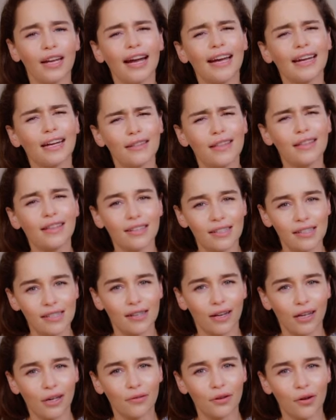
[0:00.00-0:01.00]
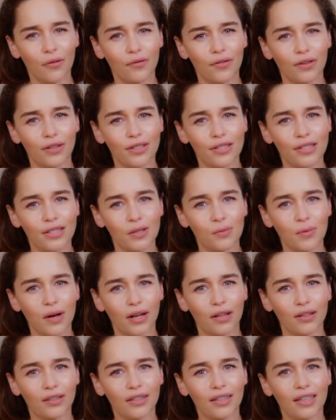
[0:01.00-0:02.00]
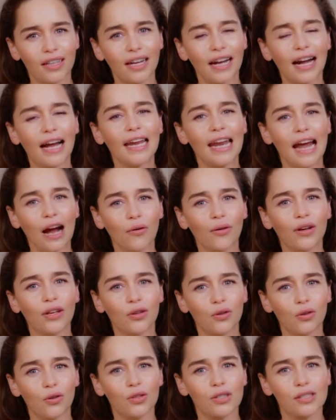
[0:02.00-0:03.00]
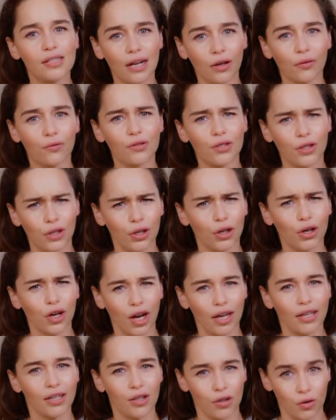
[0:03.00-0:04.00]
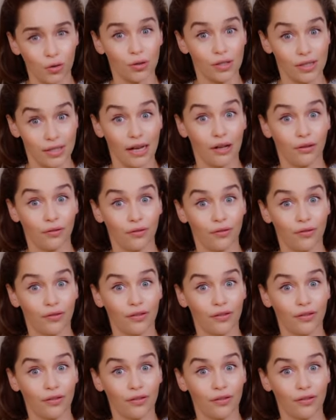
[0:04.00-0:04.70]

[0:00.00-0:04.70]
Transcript: And I think that's a sign of confidence as well, allowing yourself to look like yourself.